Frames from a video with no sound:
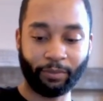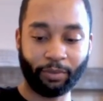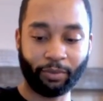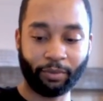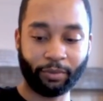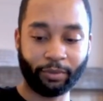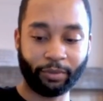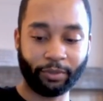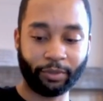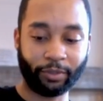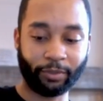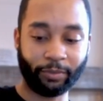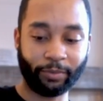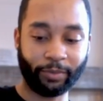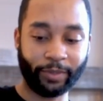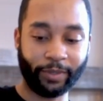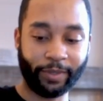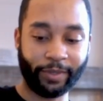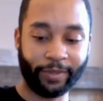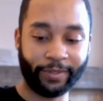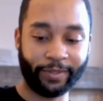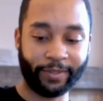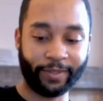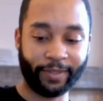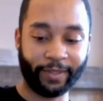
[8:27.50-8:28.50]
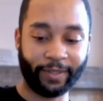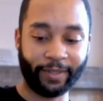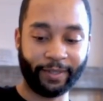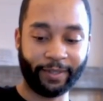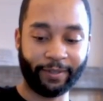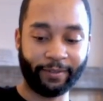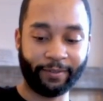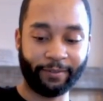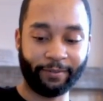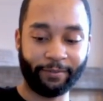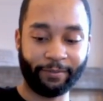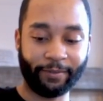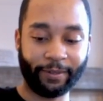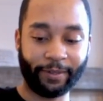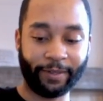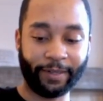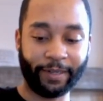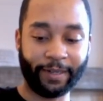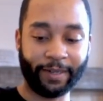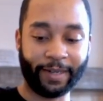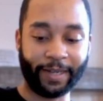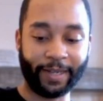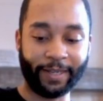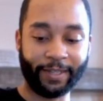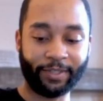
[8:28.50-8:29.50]
Puer was a very
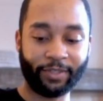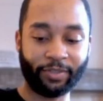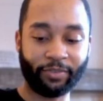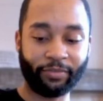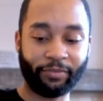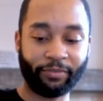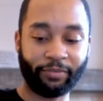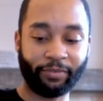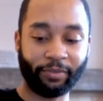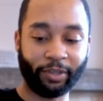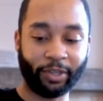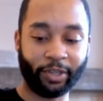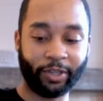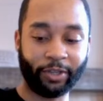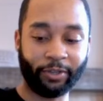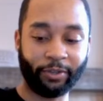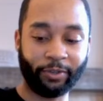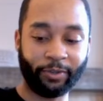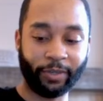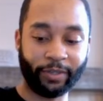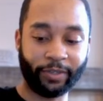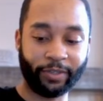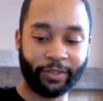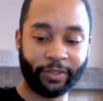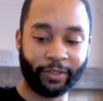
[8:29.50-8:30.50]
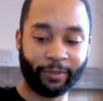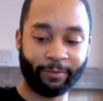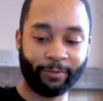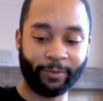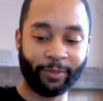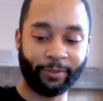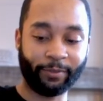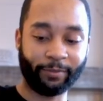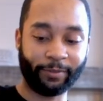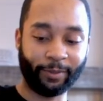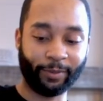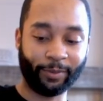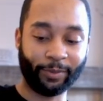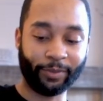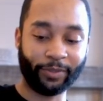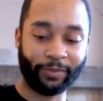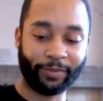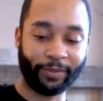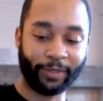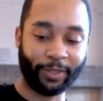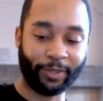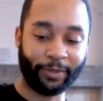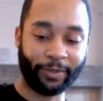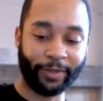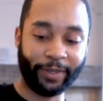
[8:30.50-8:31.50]
nice flow in terms of it was
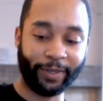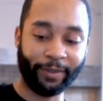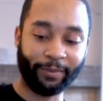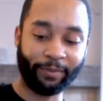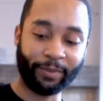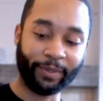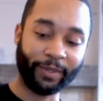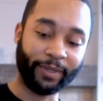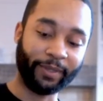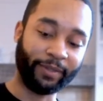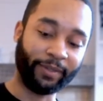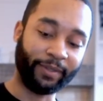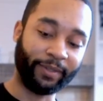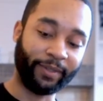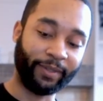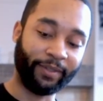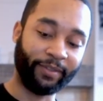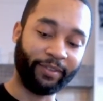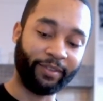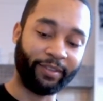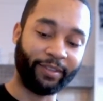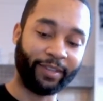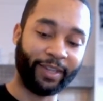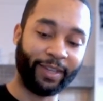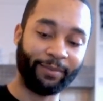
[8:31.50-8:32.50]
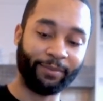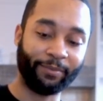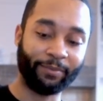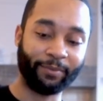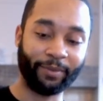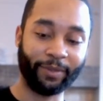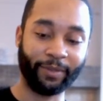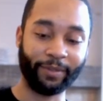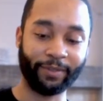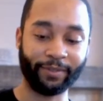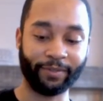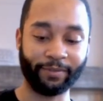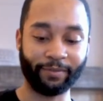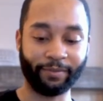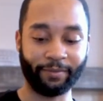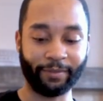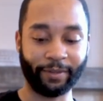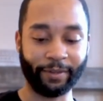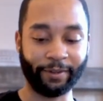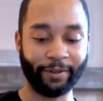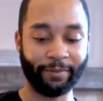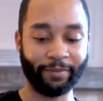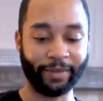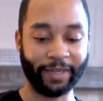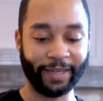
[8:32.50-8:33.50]
flowing, but the shape was
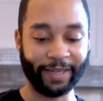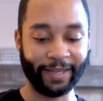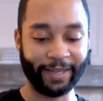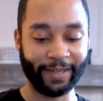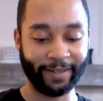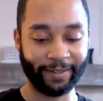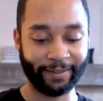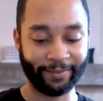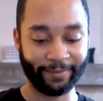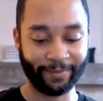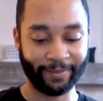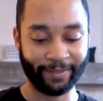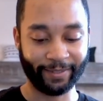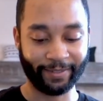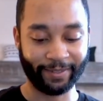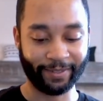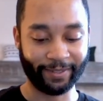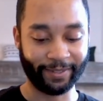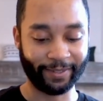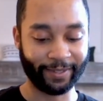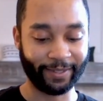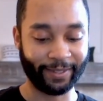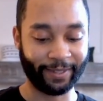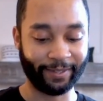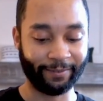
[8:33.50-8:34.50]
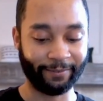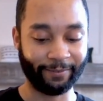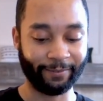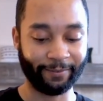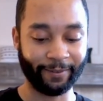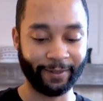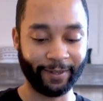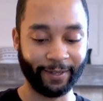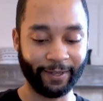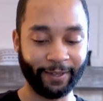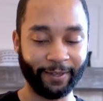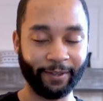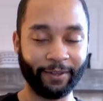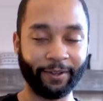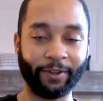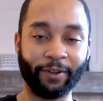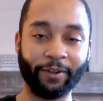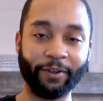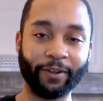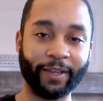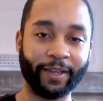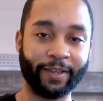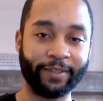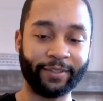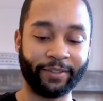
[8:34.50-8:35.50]
very bad. It was just kind of
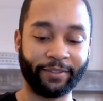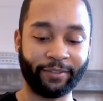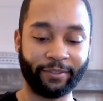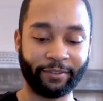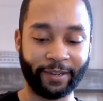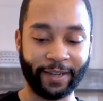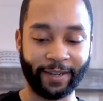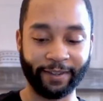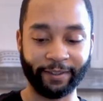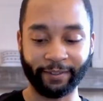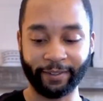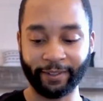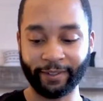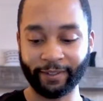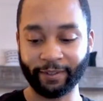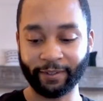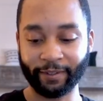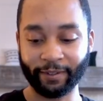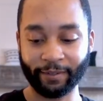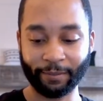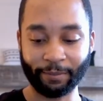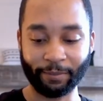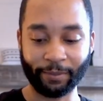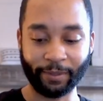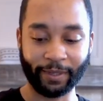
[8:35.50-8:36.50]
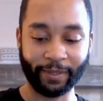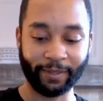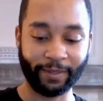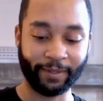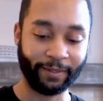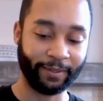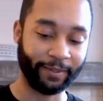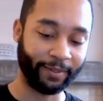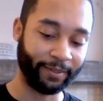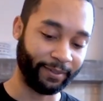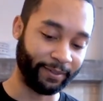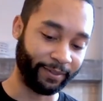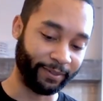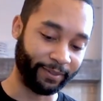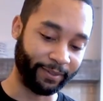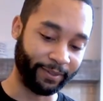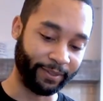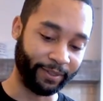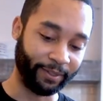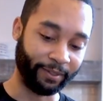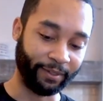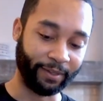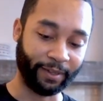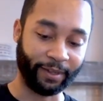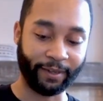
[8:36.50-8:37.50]
all kinds of straggly, but
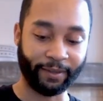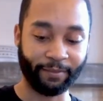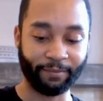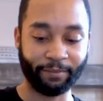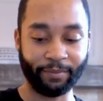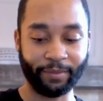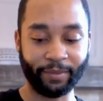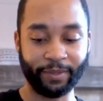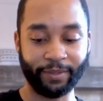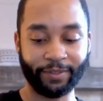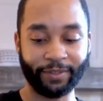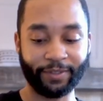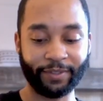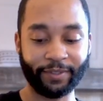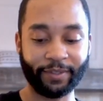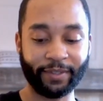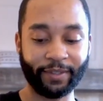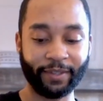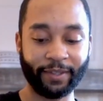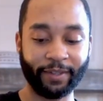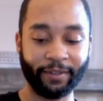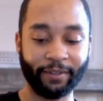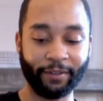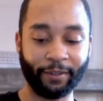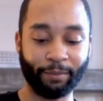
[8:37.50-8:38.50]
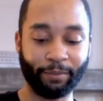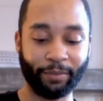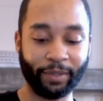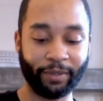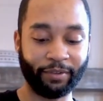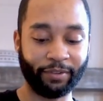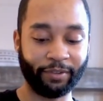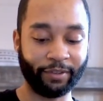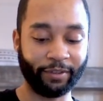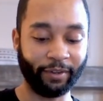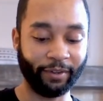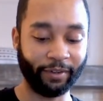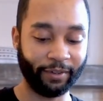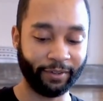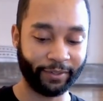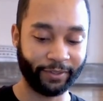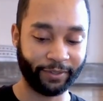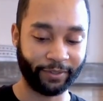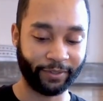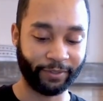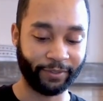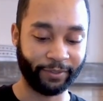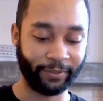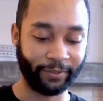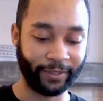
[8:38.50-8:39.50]
did not miss the pitcher,
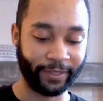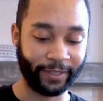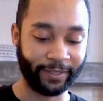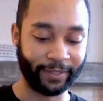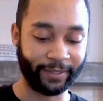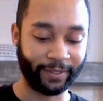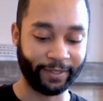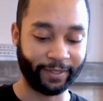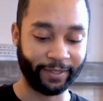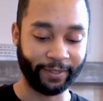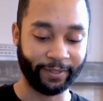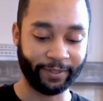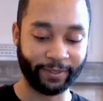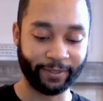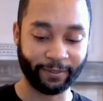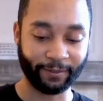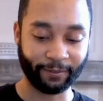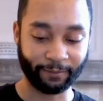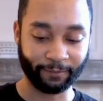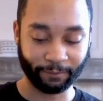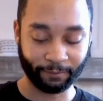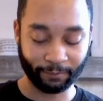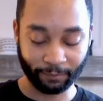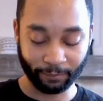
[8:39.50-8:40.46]
so that's nice.